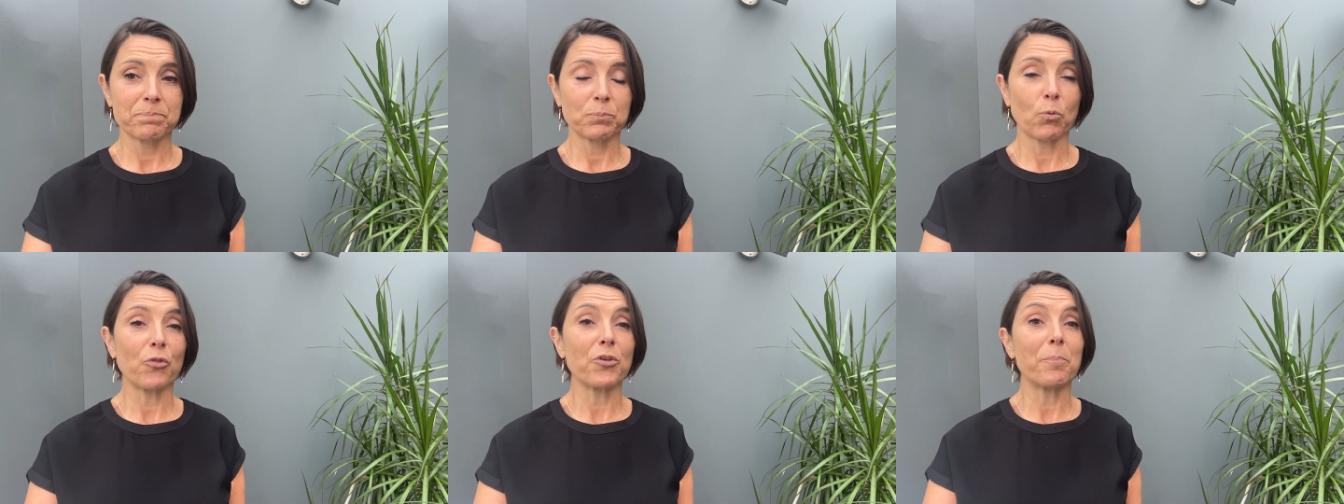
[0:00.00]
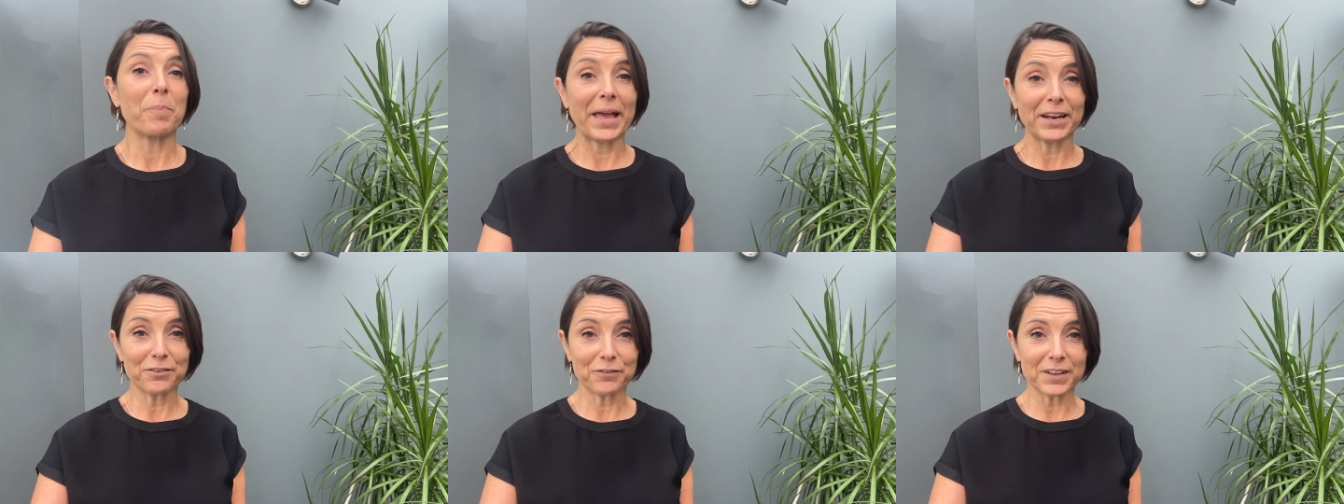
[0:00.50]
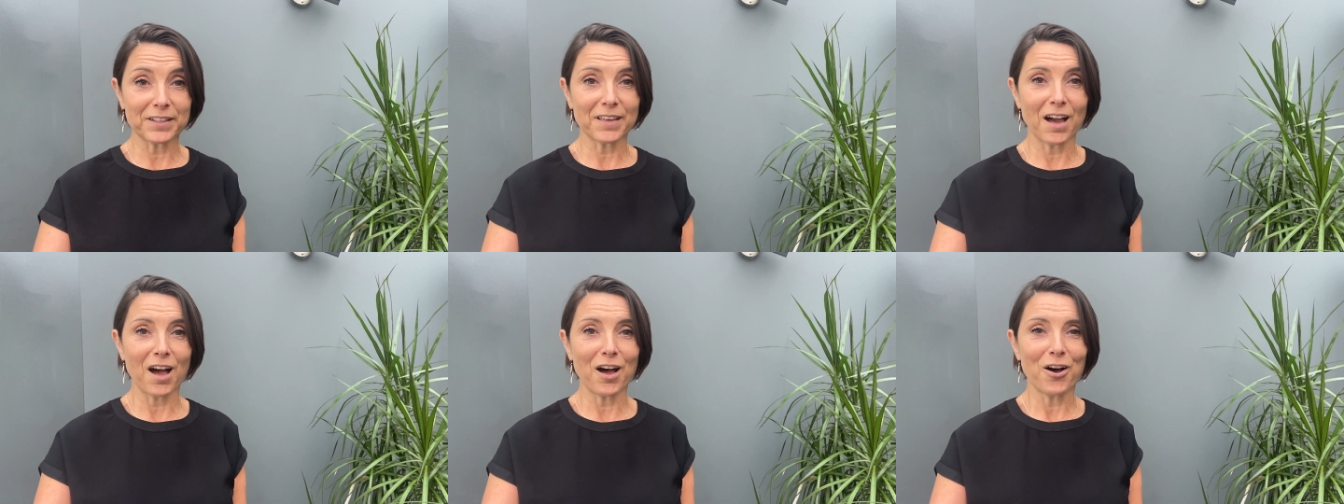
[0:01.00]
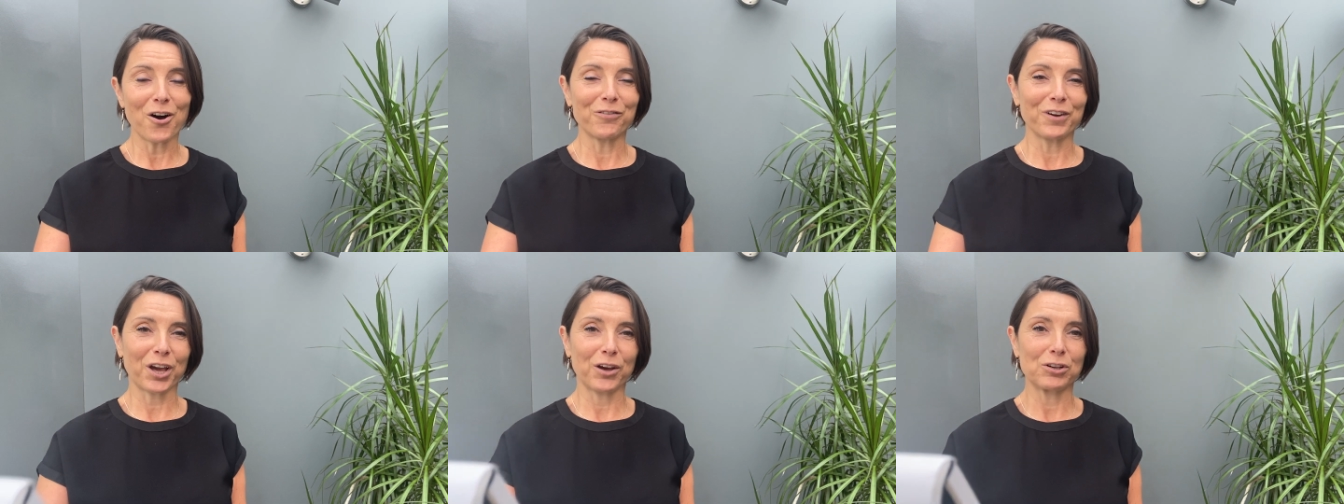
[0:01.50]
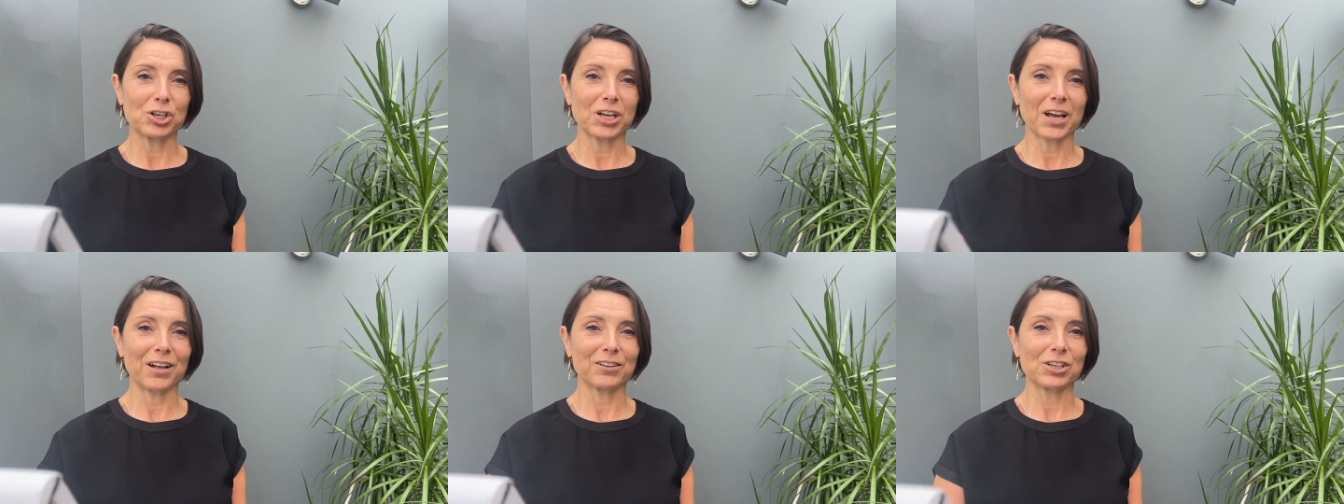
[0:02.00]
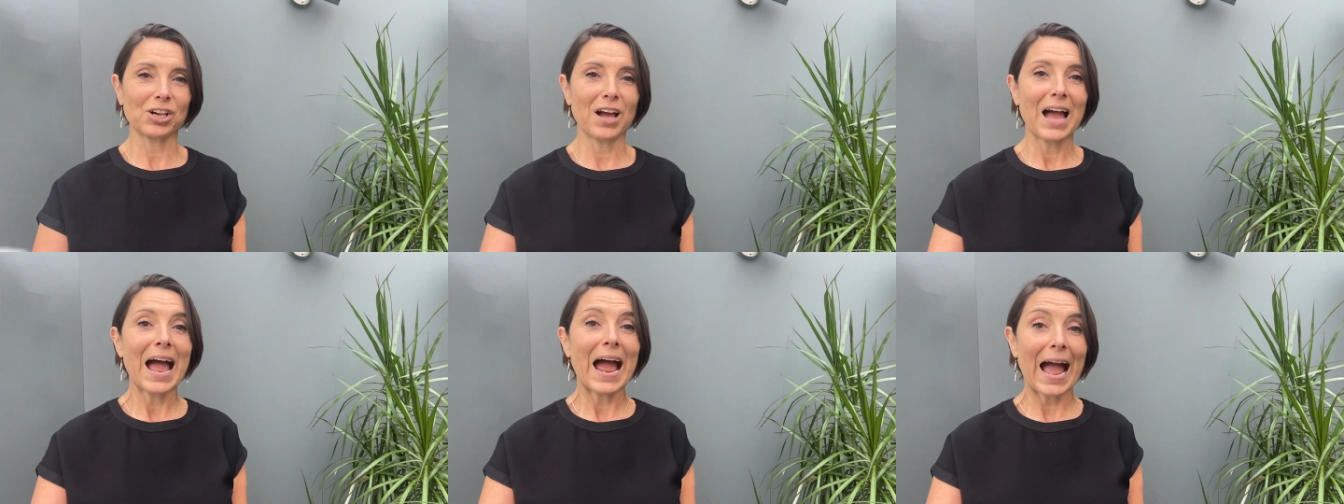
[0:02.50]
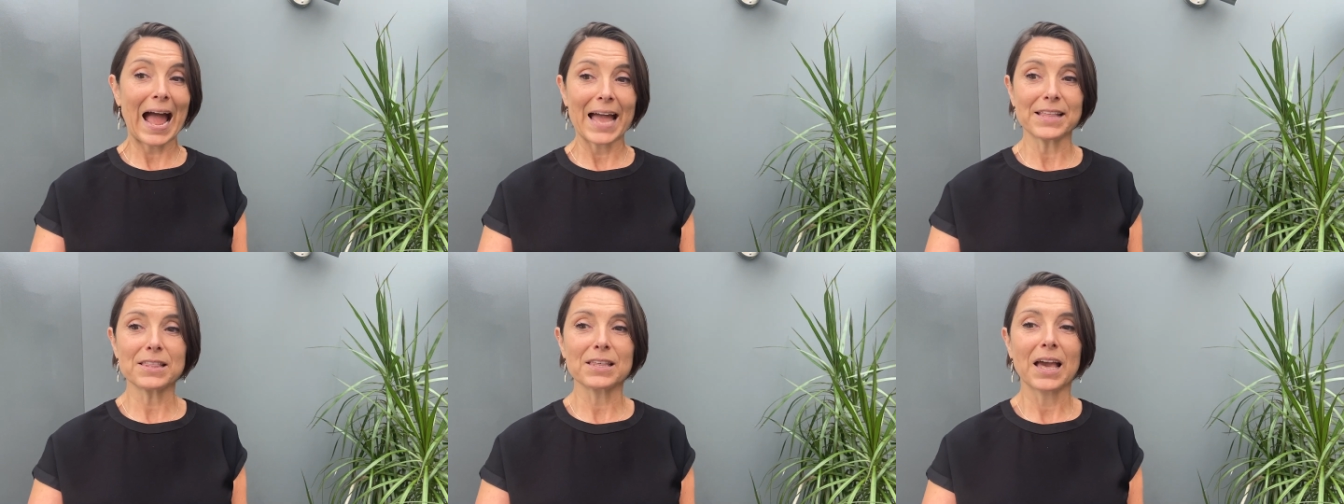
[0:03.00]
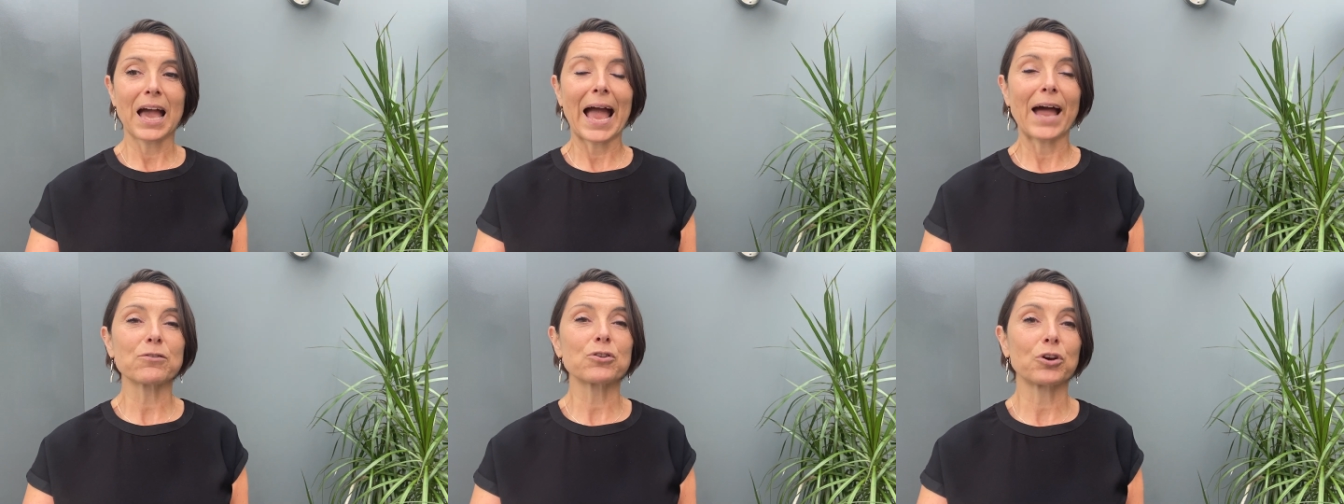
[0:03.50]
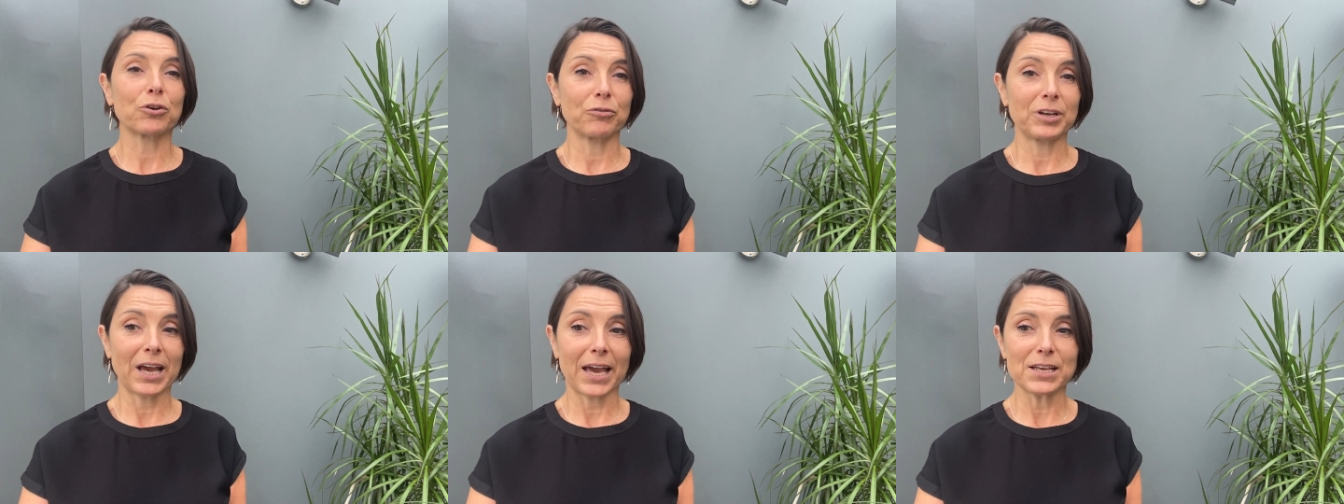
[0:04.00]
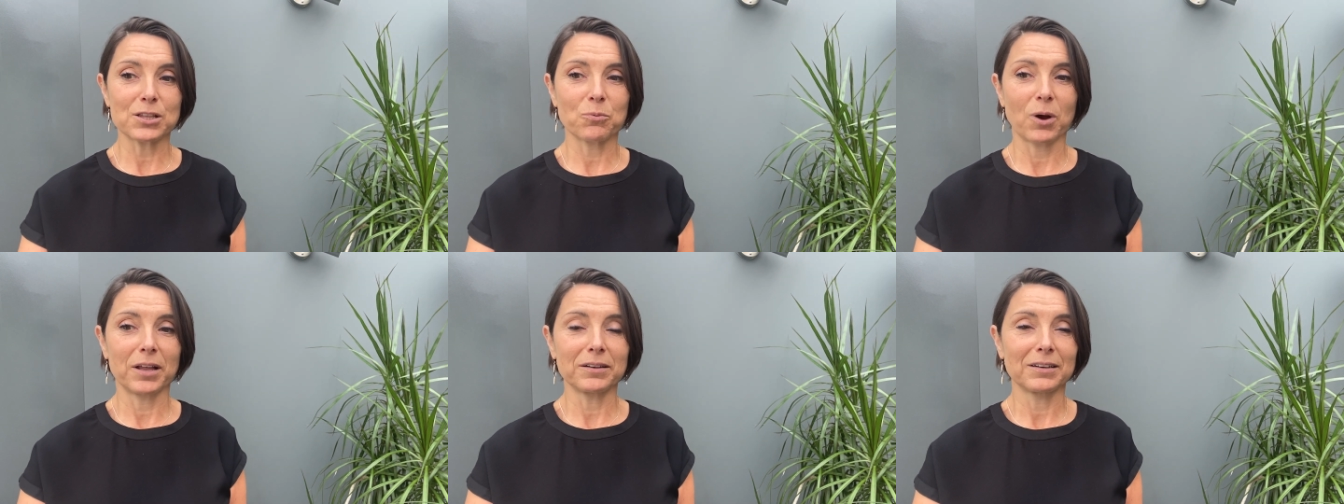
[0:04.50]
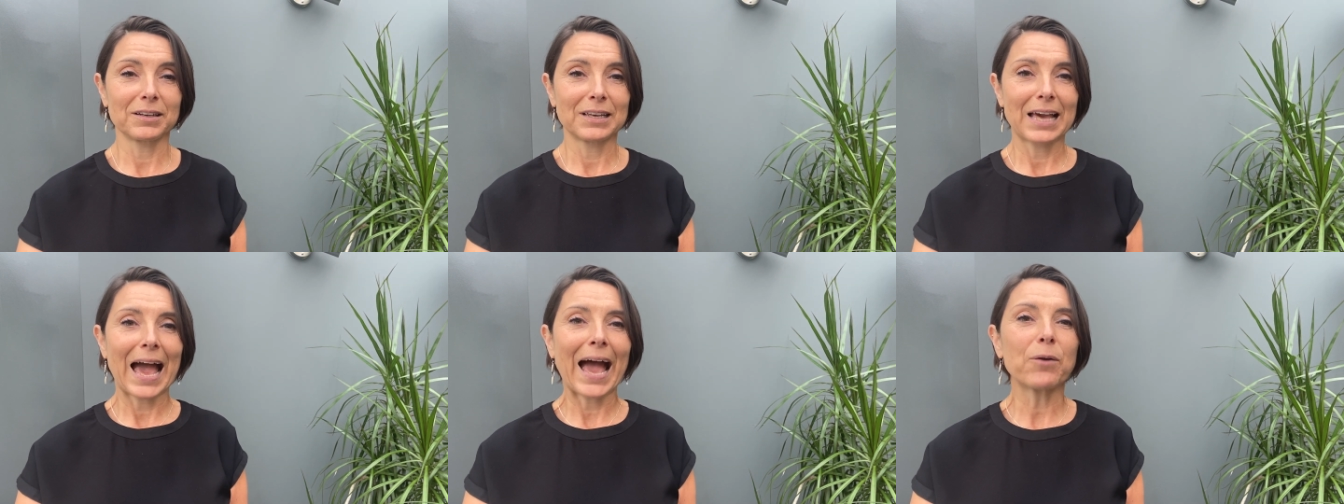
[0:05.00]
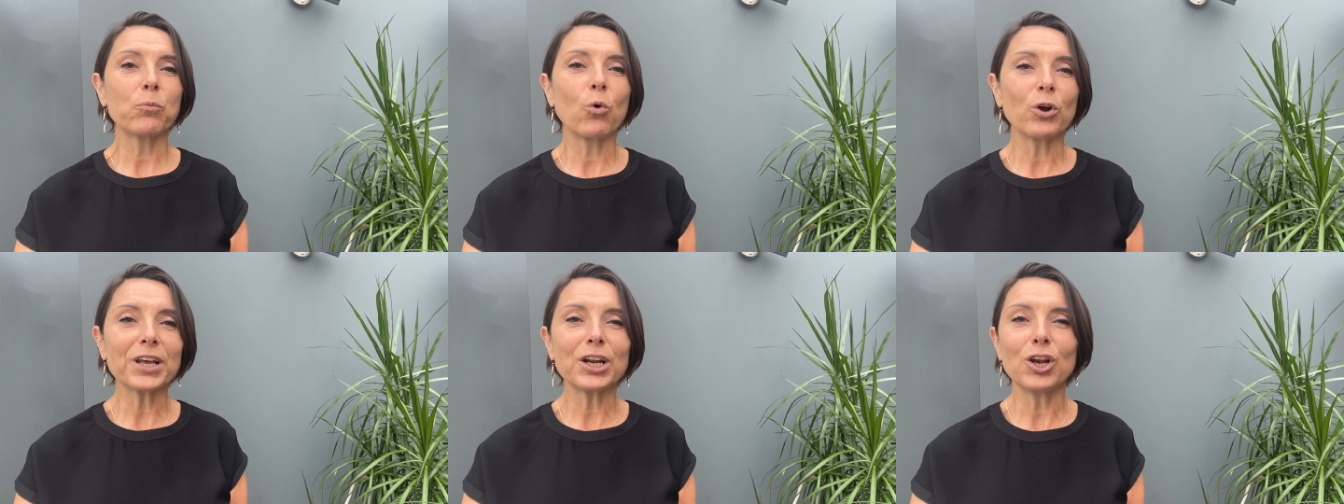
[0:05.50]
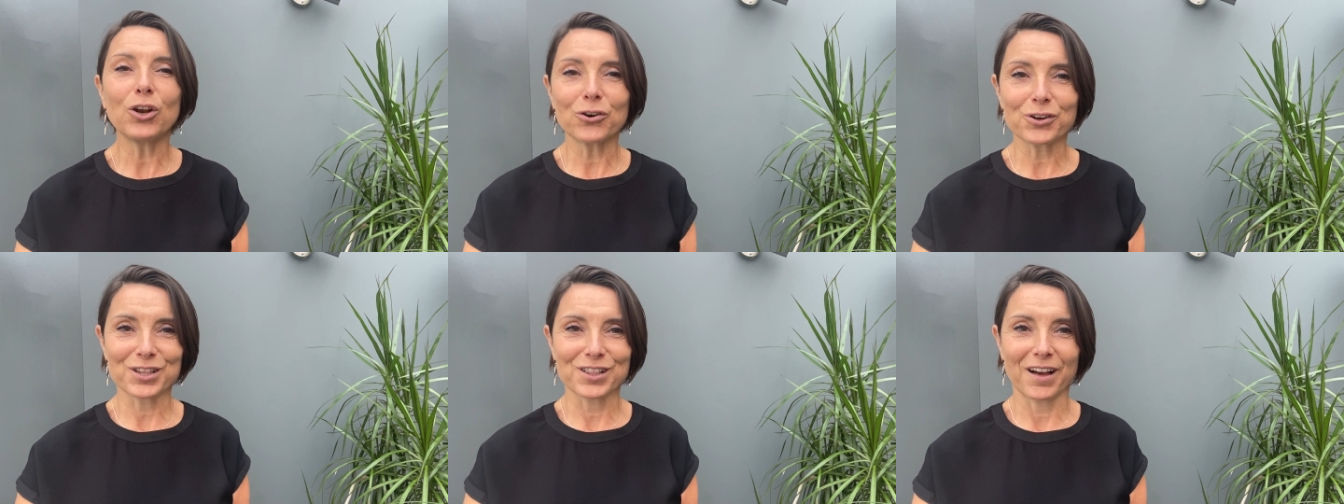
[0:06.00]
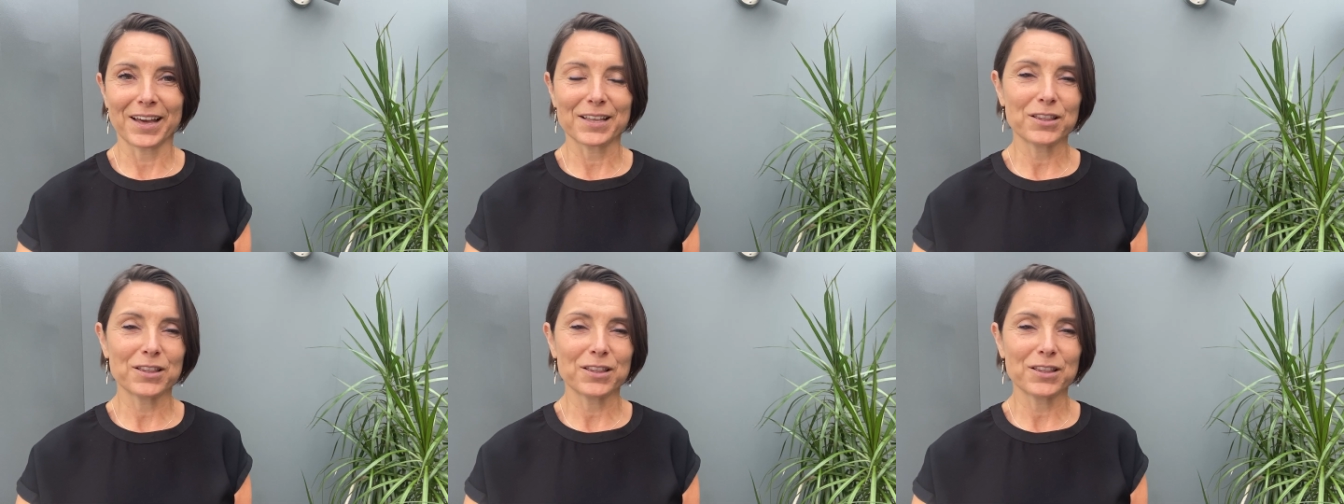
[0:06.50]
what the benefits are of a coaching culture and how to create one and what it looks like.